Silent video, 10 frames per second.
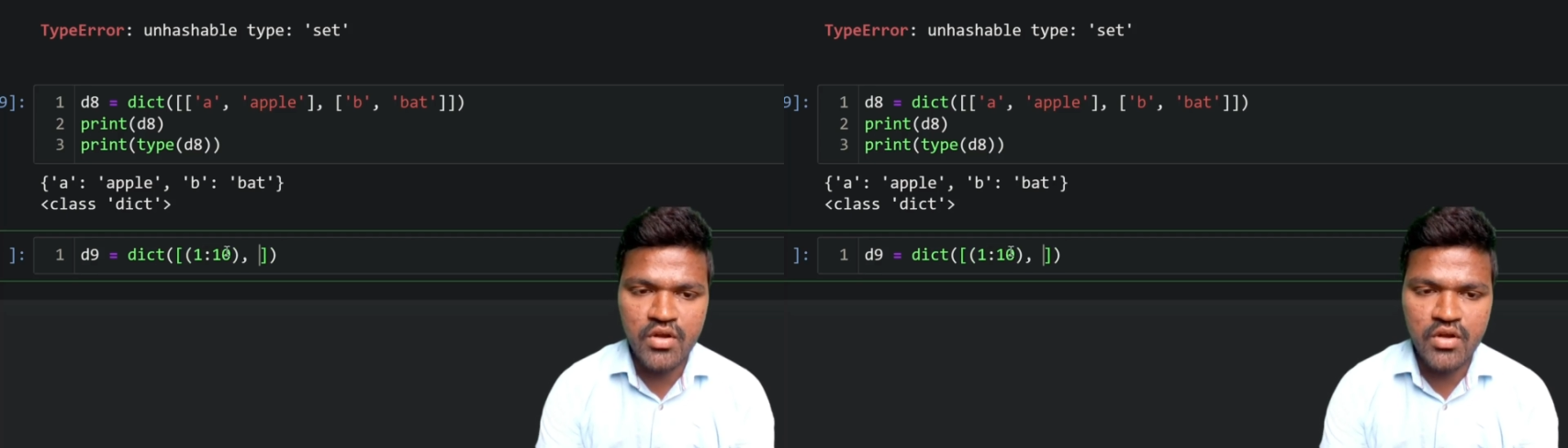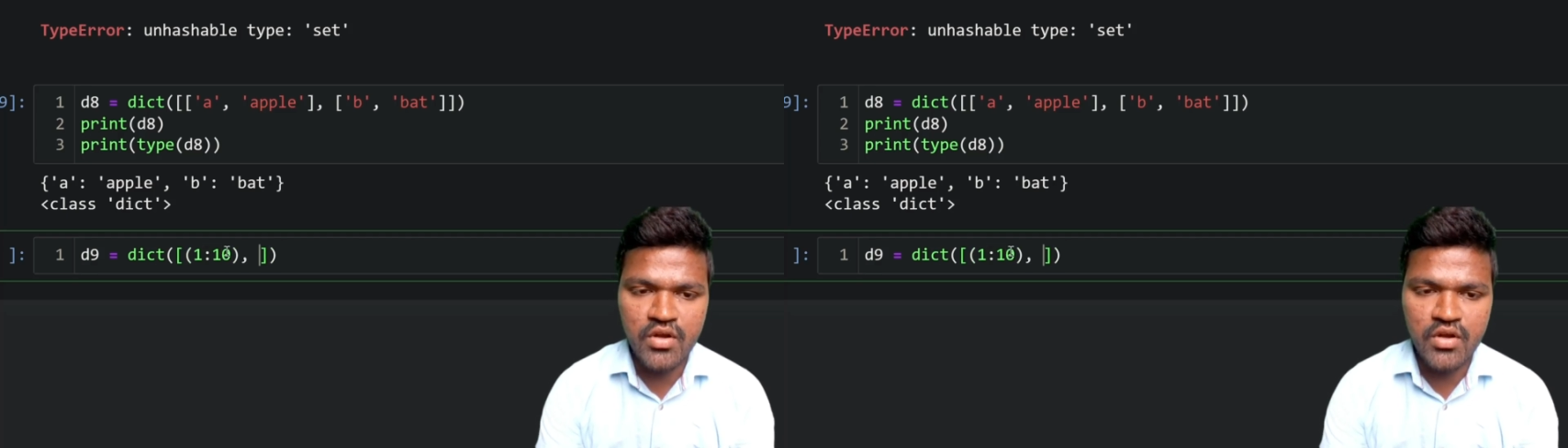
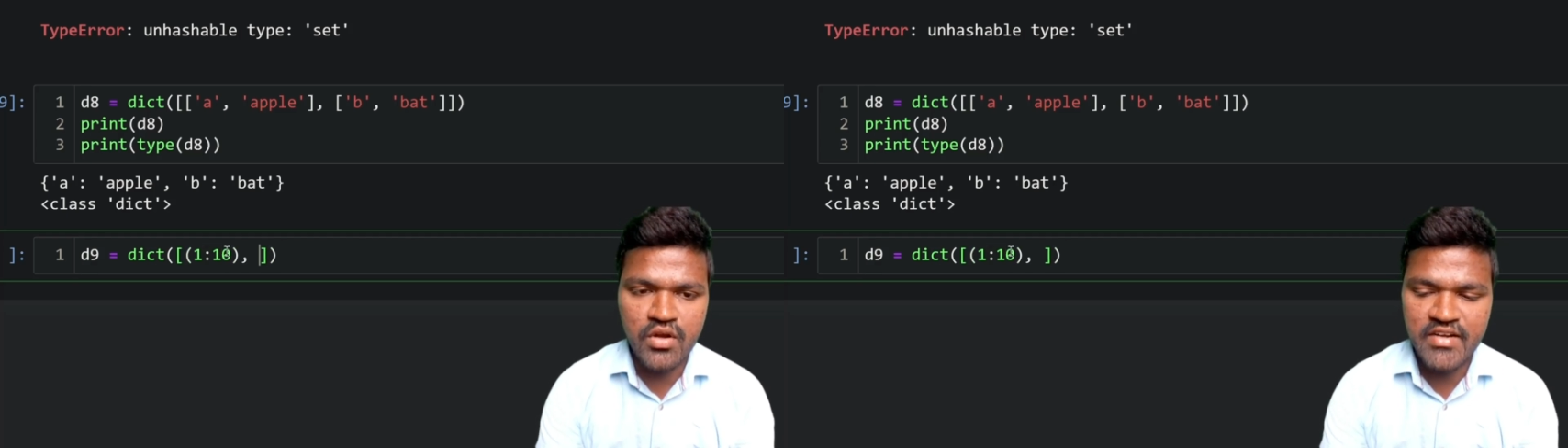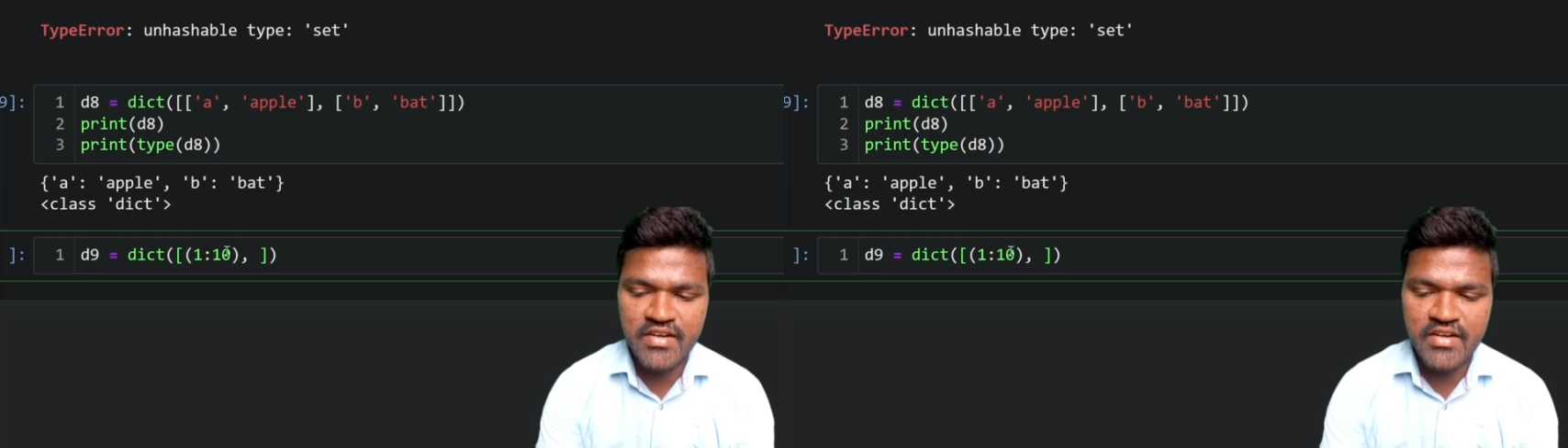and I
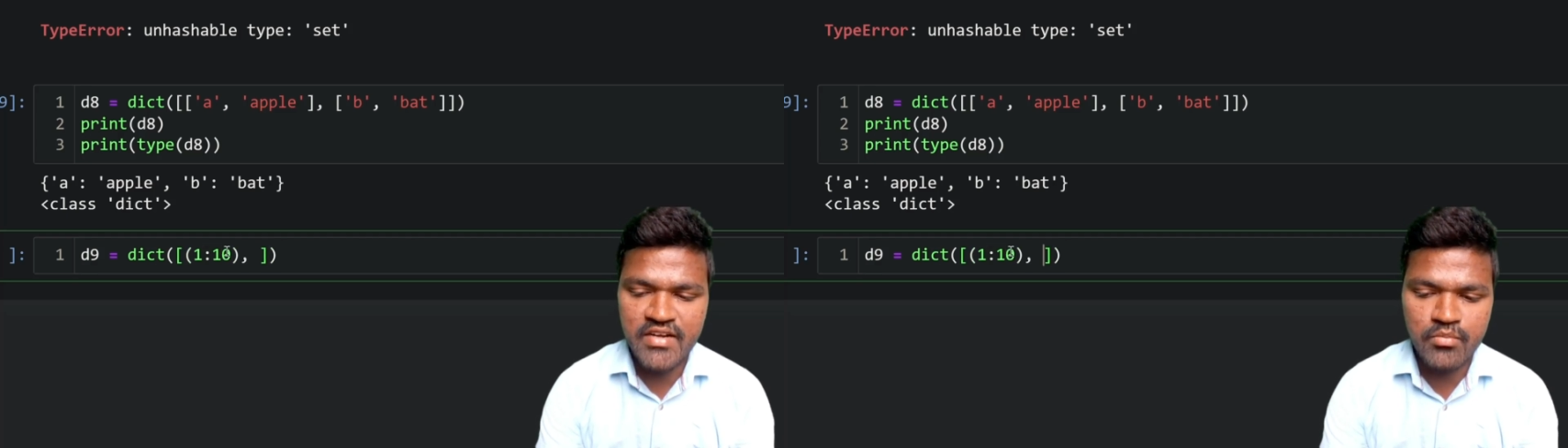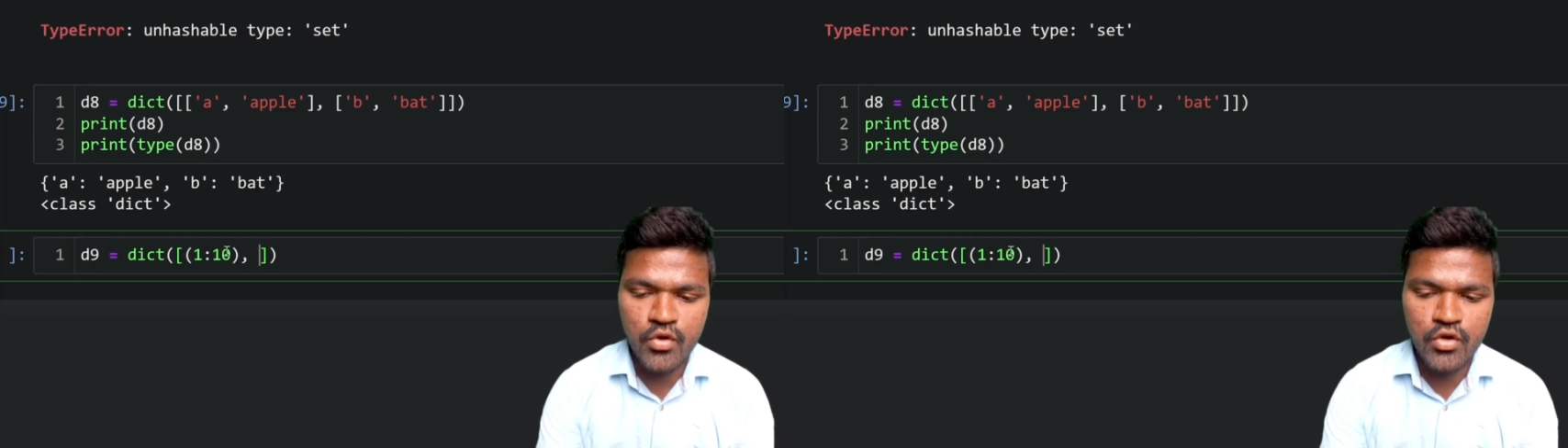will take
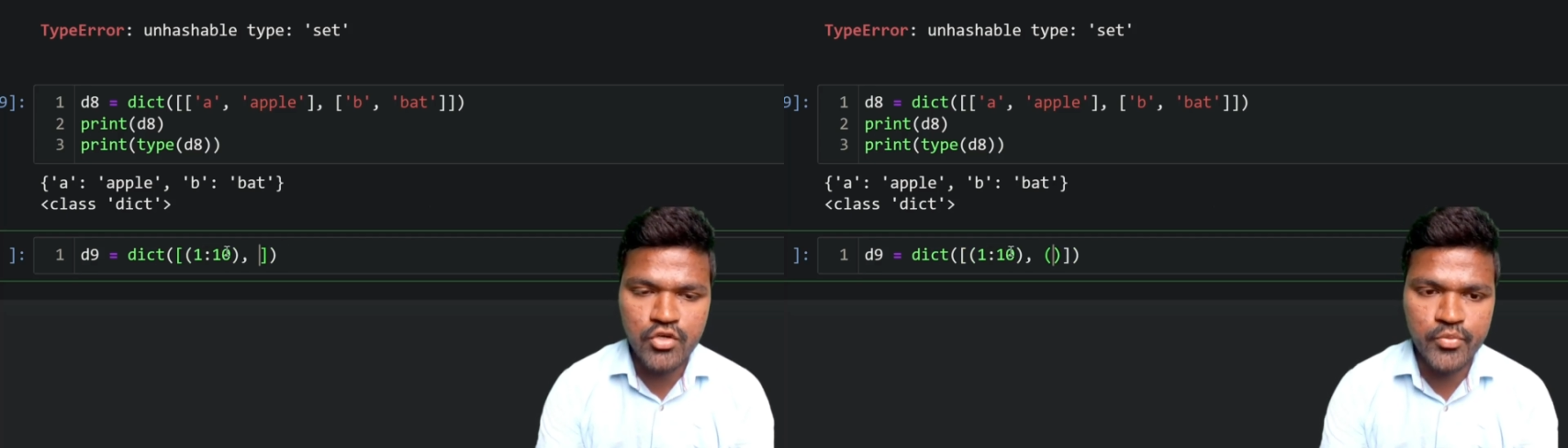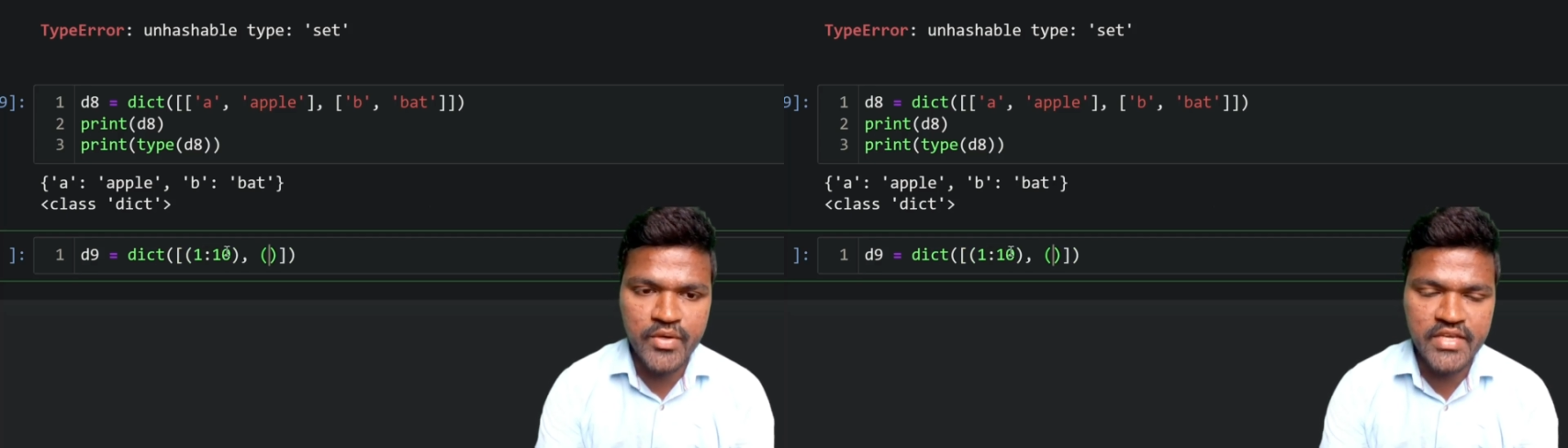one more
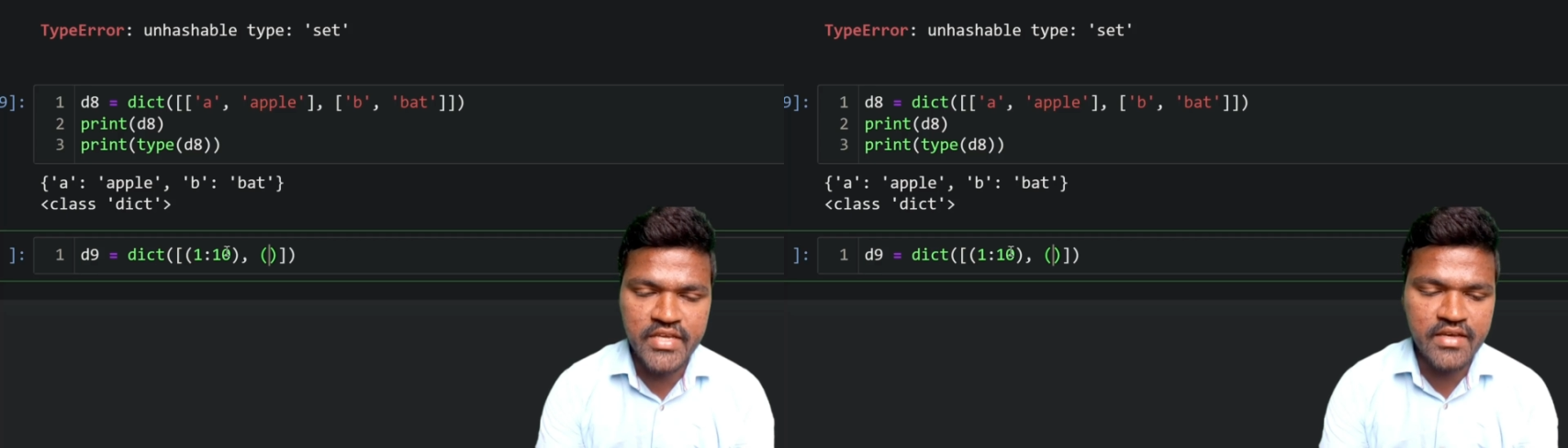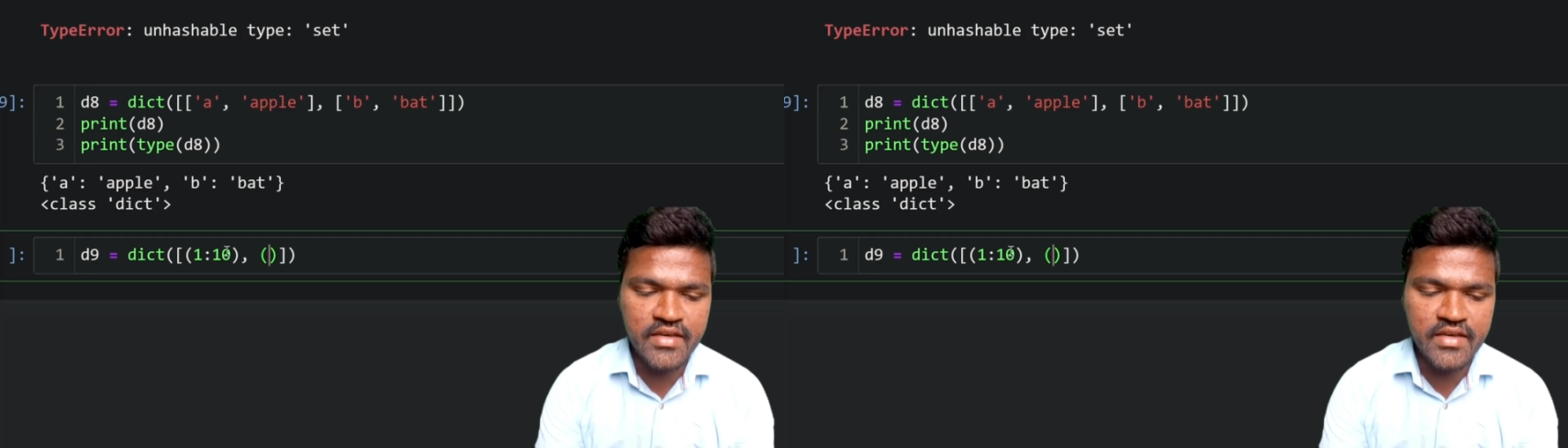tuple
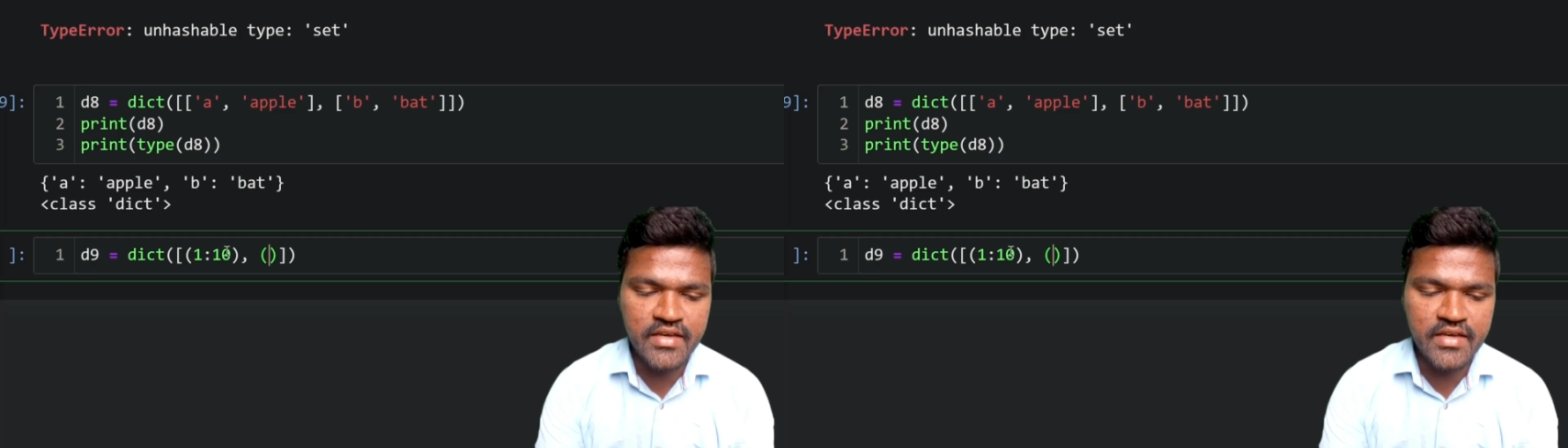here.